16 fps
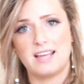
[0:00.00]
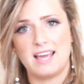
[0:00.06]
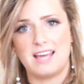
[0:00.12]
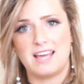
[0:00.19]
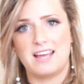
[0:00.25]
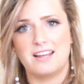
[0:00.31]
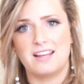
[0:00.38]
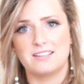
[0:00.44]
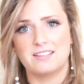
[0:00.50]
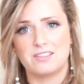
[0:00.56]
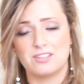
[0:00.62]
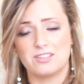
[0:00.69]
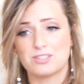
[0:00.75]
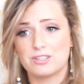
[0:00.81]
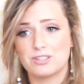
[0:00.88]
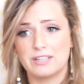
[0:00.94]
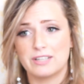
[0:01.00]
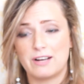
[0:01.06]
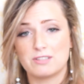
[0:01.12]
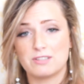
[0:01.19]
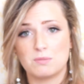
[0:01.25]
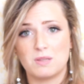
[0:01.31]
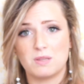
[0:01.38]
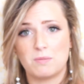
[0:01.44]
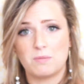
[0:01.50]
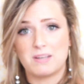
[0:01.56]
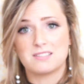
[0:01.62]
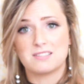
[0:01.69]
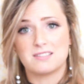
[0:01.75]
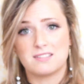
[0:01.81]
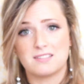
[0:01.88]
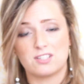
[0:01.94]
and this turned out to be the
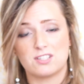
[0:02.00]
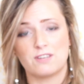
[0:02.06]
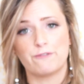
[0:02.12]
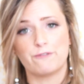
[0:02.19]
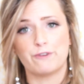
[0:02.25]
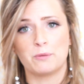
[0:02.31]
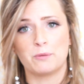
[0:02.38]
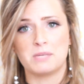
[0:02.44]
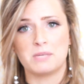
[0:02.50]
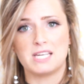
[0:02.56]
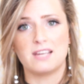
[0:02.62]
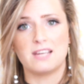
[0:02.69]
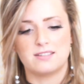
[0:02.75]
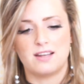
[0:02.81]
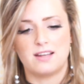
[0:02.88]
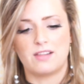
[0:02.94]
best decision for me.